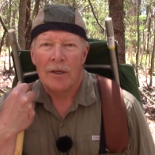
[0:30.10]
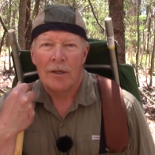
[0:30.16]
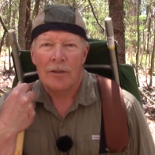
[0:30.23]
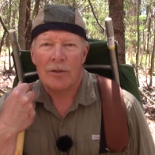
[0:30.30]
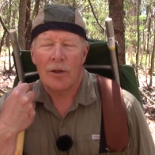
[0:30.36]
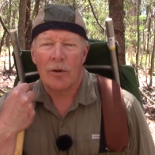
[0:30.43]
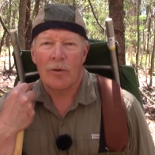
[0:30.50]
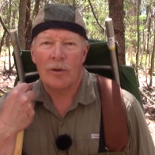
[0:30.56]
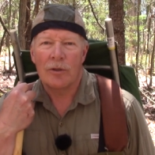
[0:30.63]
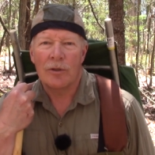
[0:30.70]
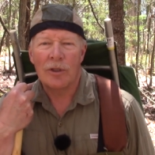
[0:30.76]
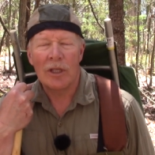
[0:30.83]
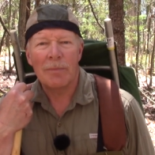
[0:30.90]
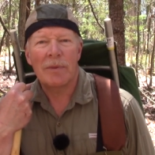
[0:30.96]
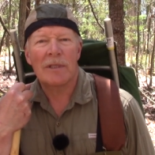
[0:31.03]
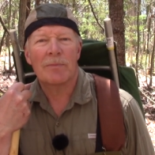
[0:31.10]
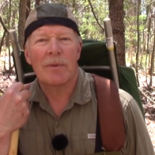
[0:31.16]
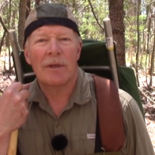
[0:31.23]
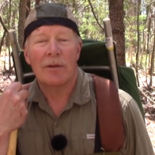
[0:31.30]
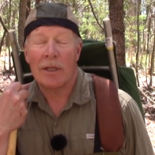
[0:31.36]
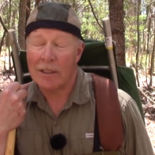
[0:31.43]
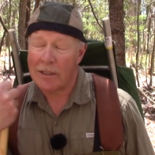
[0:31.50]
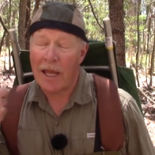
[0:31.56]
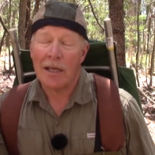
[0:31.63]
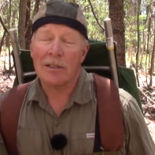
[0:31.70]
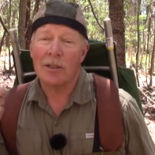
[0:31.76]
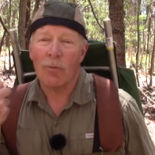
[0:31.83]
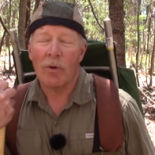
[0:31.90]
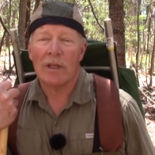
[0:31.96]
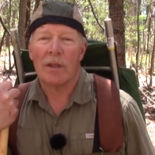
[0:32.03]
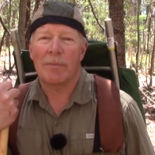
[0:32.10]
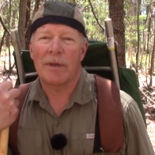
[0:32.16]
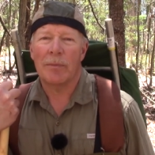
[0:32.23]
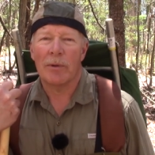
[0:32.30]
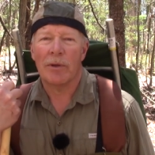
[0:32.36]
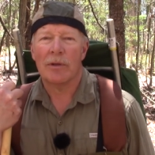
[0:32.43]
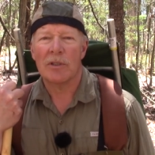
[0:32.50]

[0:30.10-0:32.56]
So Jeep has been is actually one of the people